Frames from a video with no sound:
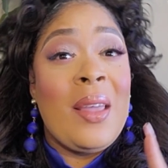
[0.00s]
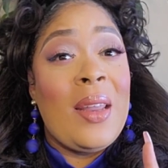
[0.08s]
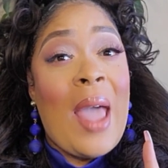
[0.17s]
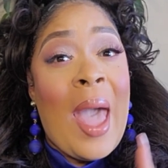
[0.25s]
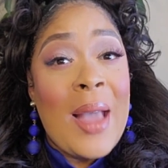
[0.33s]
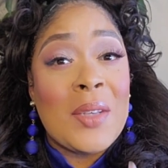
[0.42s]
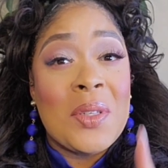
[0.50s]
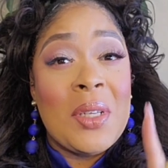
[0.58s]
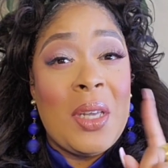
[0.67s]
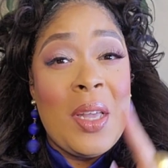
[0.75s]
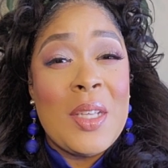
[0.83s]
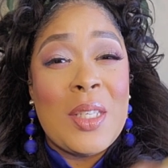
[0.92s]
It
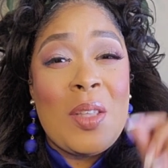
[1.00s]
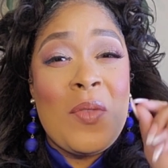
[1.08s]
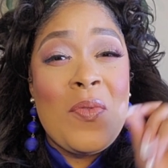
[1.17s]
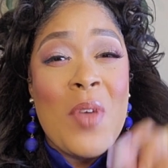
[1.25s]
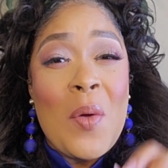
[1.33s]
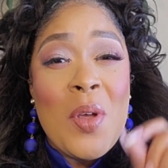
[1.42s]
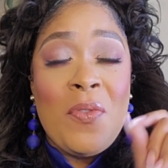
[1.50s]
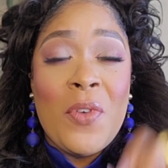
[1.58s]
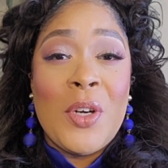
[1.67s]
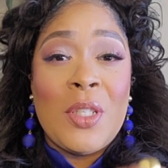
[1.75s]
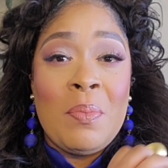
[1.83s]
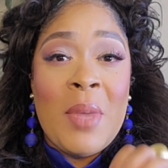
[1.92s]
actually is the very
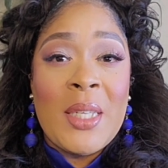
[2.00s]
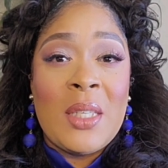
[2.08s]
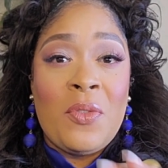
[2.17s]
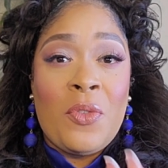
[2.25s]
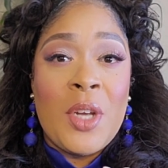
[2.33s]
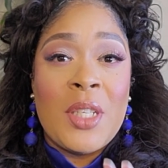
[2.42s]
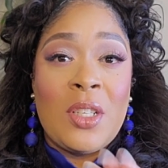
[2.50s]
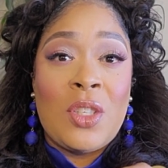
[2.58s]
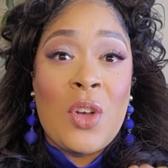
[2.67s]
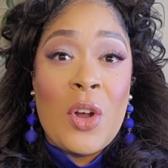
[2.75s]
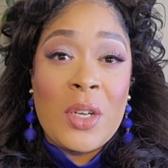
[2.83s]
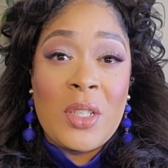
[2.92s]
first Maison Francis
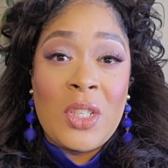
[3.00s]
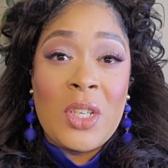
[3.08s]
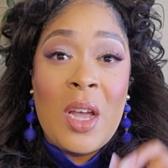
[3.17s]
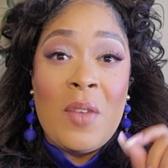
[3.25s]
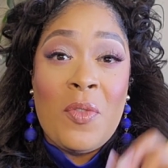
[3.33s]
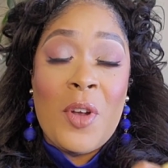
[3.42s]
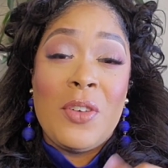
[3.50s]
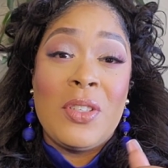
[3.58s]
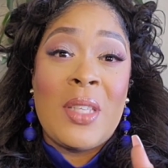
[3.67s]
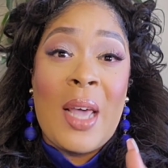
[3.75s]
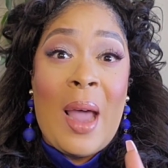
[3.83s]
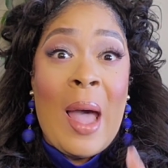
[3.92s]
Kurkdjian fragrance
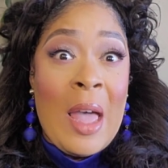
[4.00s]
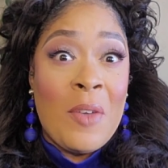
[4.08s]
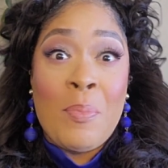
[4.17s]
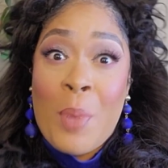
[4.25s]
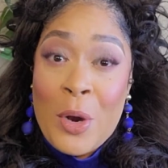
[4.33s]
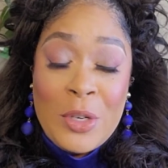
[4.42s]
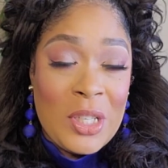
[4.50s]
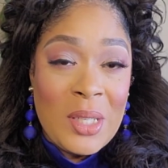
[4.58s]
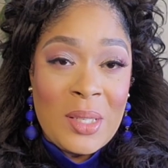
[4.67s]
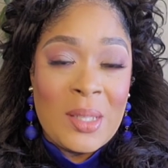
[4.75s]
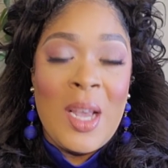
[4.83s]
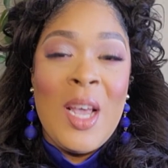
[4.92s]
that I've
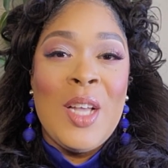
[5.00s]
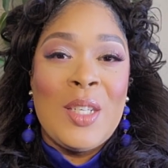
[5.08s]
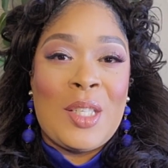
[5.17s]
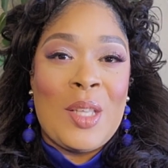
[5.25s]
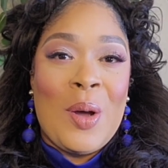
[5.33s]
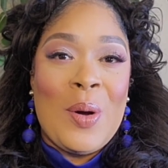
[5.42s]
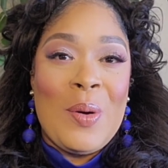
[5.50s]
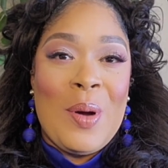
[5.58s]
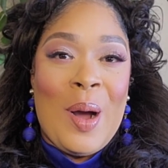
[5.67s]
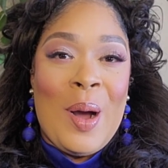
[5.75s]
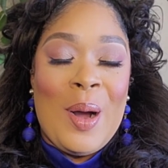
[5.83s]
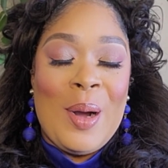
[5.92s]
purchased.
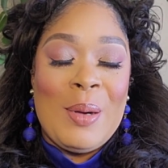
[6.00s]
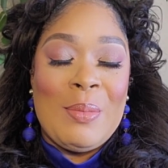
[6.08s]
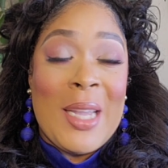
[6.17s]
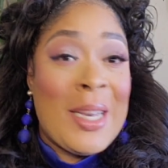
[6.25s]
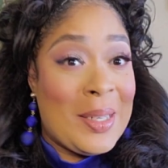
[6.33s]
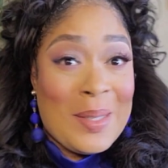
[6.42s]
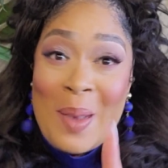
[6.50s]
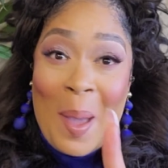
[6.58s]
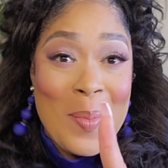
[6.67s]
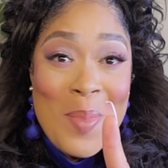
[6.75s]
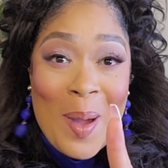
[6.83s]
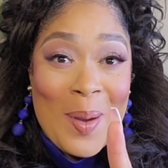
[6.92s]
So, and it's
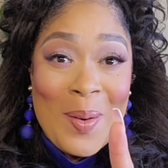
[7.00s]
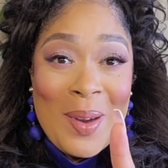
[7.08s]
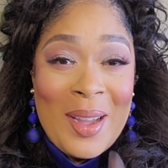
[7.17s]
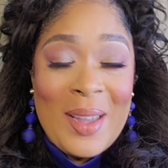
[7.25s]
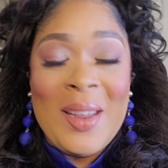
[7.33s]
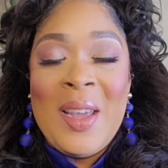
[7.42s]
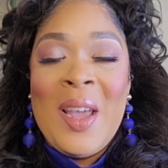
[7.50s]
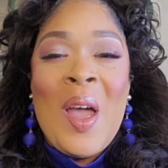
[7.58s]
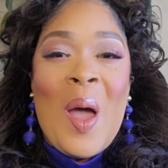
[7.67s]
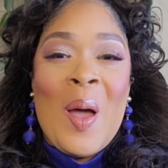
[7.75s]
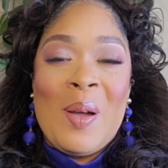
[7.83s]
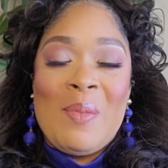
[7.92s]
not Baccarat,
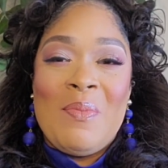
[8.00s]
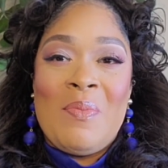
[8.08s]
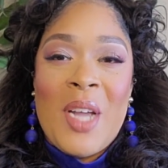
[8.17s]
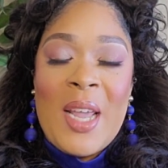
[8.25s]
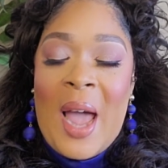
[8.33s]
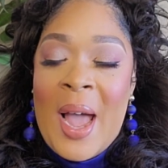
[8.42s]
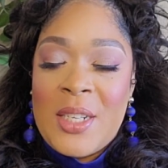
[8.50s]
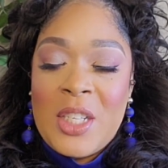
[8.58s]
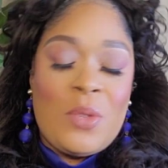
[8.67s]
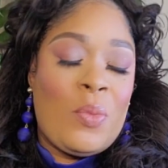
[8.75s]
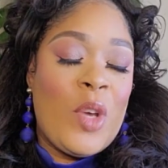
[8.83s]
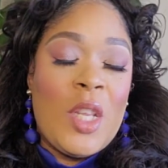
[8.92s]
but I
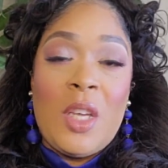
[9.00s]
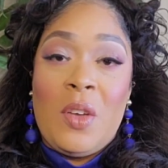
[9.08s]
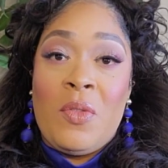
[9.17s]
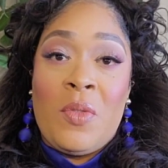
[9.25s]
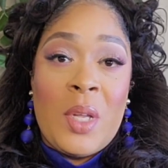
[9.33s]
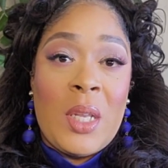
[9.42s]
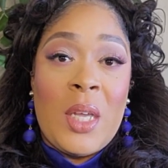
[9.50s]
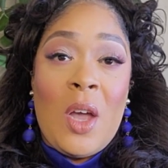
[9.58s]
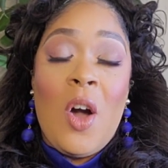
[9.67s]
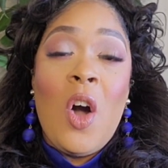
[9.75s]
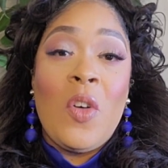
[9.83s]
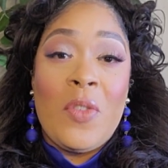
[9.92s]
just really
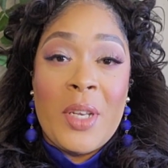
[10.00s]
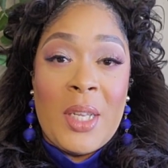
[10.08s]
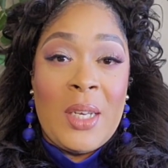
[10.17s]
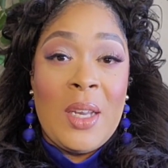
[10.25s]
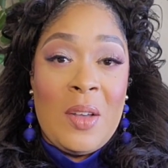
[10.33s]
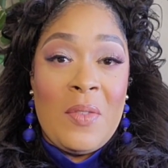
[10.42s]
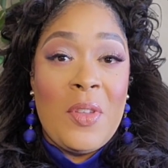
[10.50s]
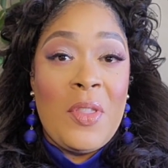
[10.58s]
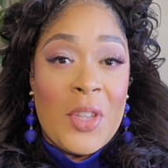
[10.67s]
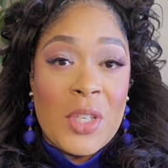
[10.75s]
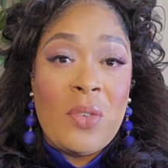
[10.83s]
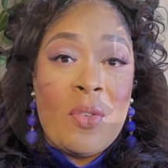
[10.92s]
overly love
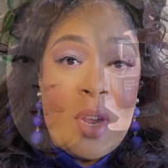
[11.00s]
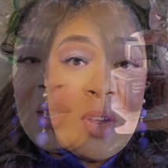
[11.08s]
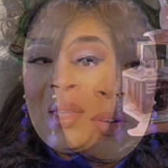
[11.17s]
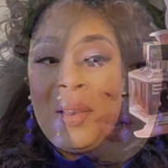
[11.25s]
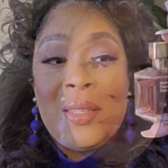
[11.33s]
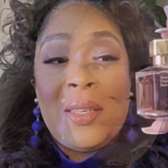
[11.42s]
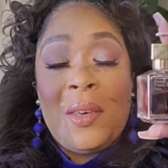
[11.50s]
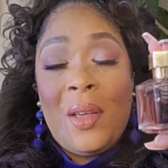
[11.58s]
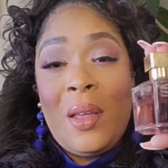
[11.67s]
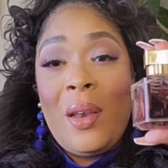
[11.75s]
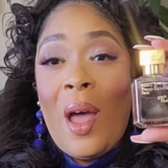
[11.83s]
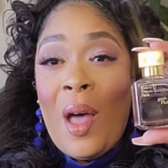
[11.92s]
this fragrance. It is
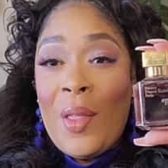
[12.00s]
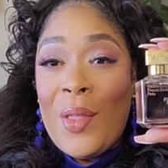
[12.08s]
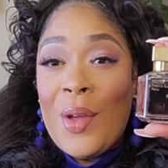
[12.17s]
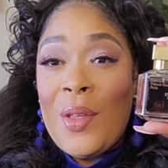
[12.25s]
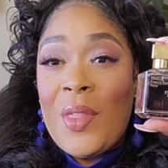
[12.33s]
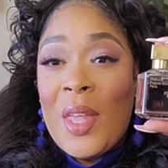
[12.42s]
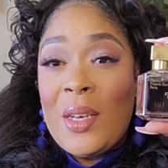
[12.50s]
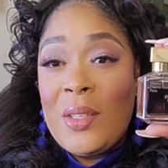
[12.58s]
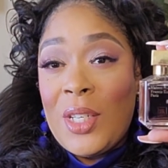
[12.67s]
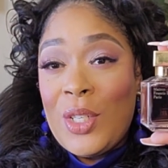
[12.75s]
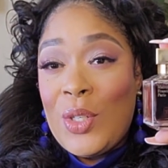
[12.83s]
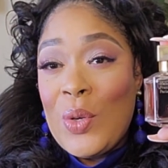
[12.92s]
none other than
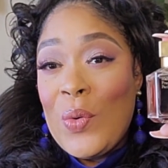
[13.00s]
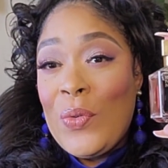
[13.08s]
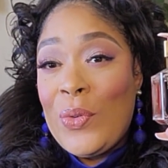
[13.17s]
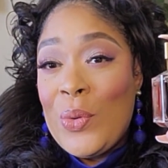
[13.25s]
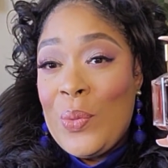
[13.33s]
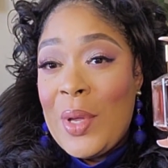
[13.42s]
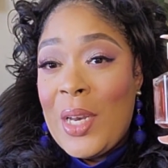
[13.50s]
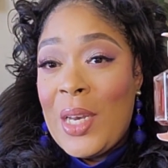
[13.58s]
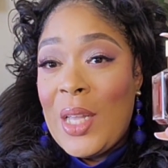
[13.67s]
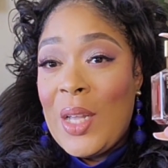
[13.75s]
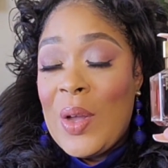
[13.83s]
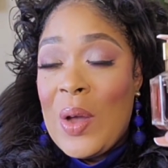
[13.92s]
Gentle
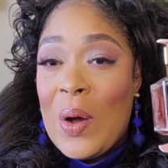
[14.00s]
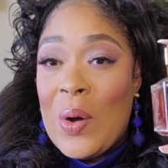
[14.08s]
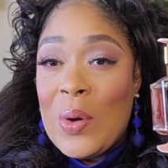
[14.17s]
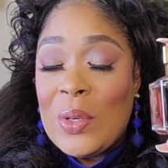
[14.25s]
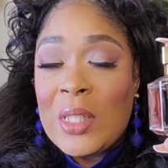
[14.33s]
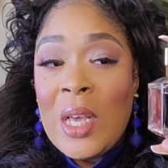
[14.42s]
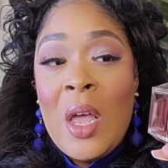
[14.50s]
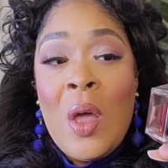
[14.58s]
Fluidity Gold.